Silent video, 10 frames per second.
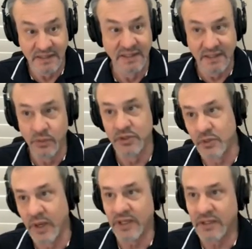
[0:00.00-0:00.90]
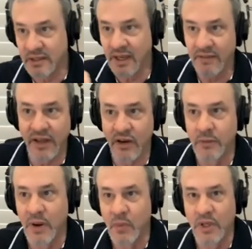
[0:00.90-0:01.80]
it was great to have that
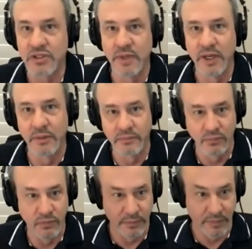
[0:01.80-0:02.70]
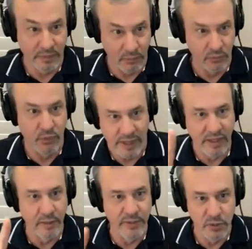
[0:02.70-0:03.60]
on my resume when my
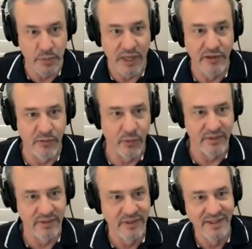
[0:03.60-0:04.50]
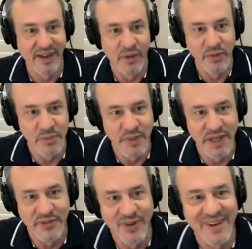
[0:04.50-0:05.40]
company was paying for it. I wasn't
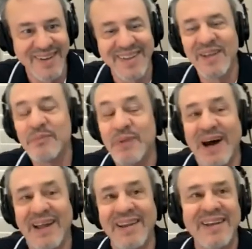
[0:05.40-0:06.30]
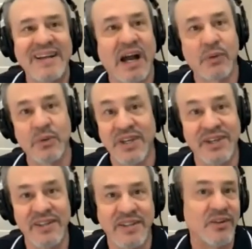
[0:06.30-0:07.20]
paying for it. But I will tell
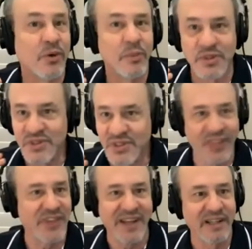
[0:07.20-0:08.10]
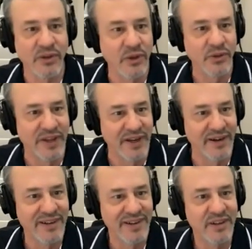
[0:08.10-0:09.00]
you that almost nothing I learned
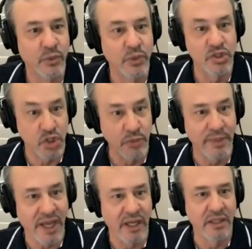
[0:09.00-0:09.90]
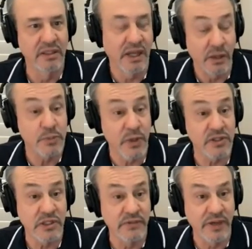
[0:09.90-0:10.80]
there was germane. And I was
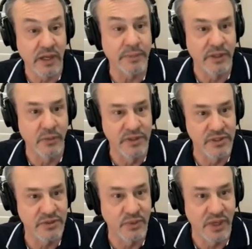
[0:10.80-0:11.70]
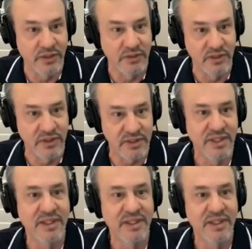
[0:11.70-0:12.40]
president of a company when I did this.